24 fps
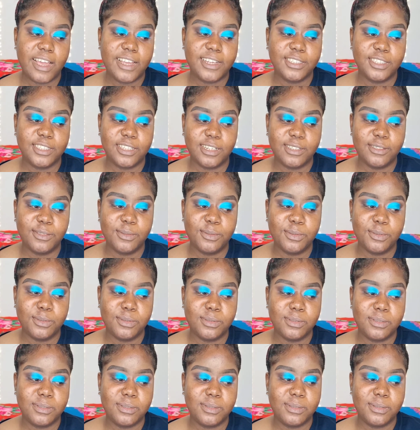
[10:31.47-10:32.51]

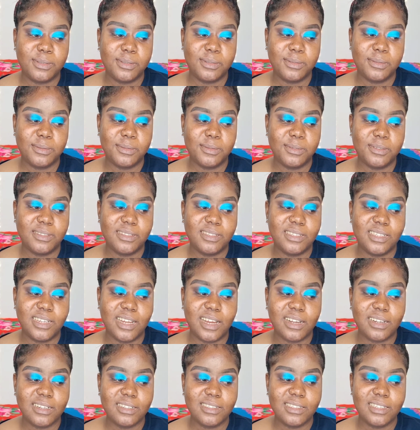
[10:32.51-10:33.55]
eyeshadow to
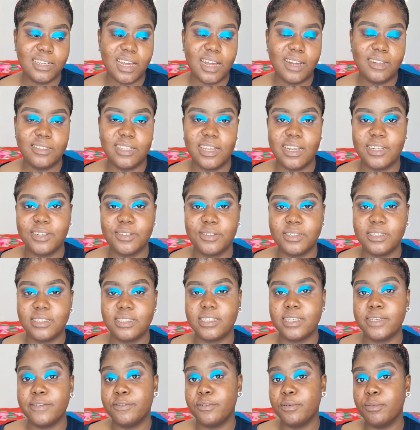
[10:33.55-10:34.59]
darken the outer
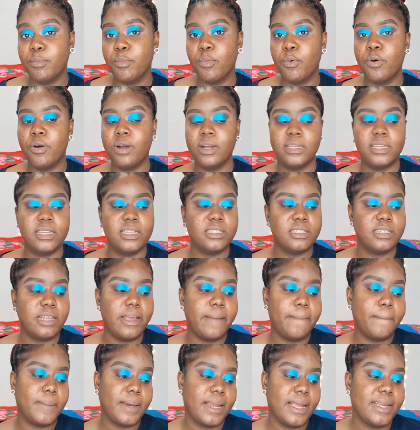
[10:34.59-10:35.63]
crease even more, and then she
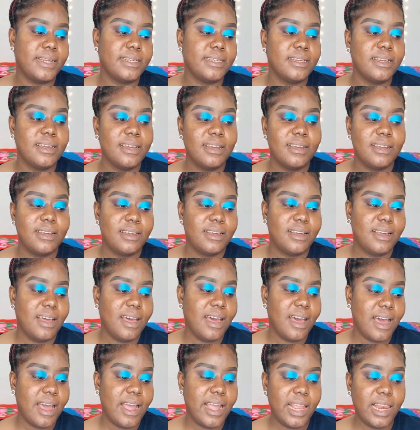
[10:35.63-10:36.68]
applied
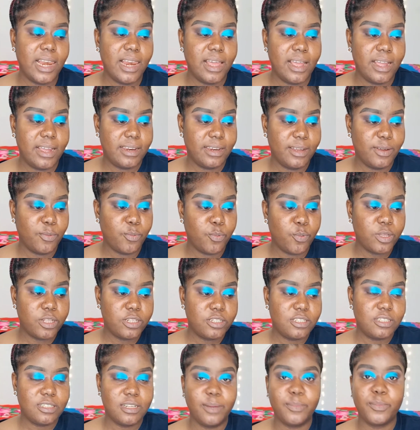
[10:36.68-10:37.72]
eyeliner,
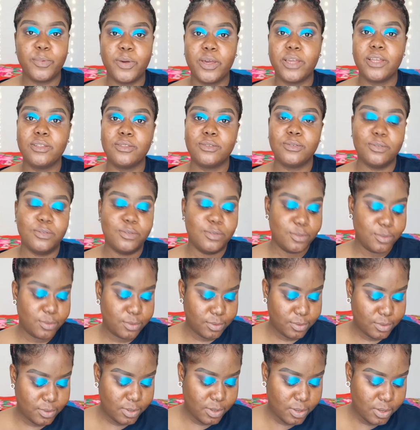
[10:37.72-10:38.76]
which I'm going to do.
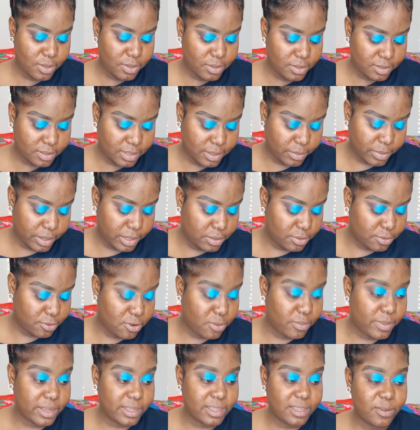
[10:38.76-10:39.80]
So I'm going to
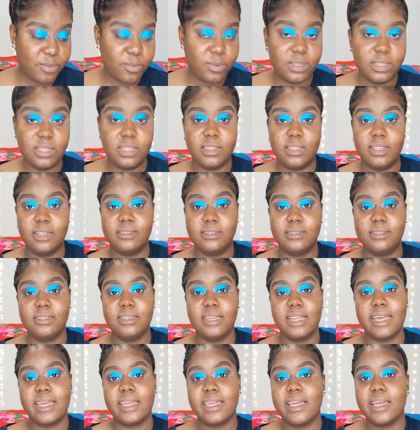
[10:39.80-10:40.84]
go back in with the
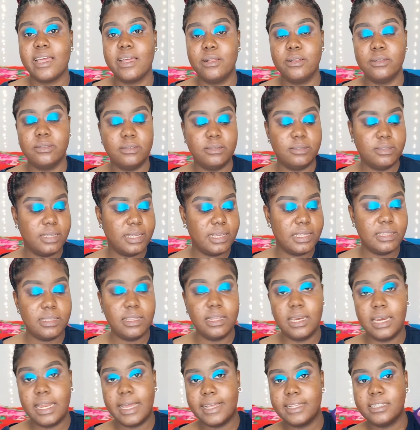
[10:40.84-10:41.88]
39L Hit
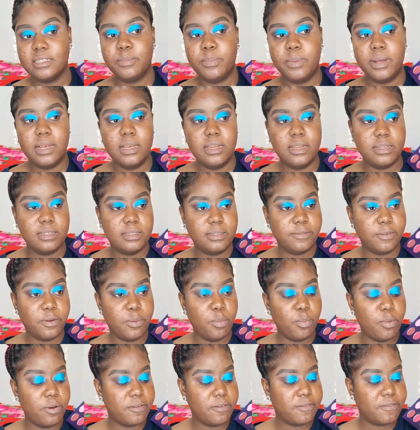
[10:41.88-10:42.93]
the Light palette
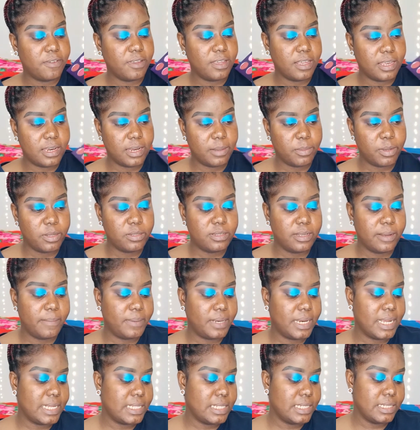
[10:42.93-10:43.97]
from Morphe, and I'm going to
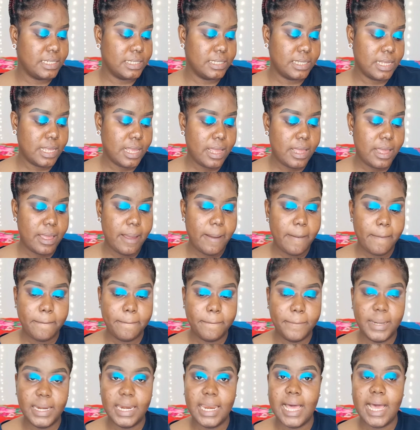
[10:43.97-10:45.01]
apply this
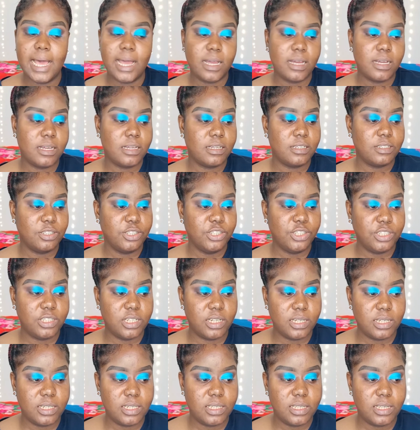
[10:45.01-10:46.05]
black
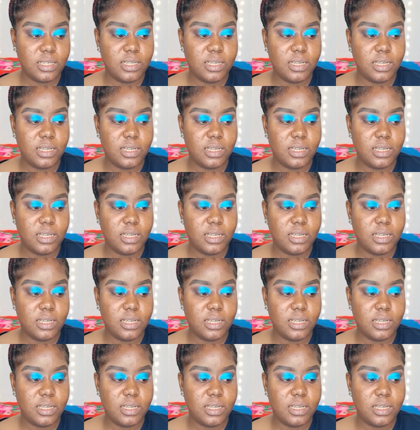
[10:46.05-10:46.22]
shade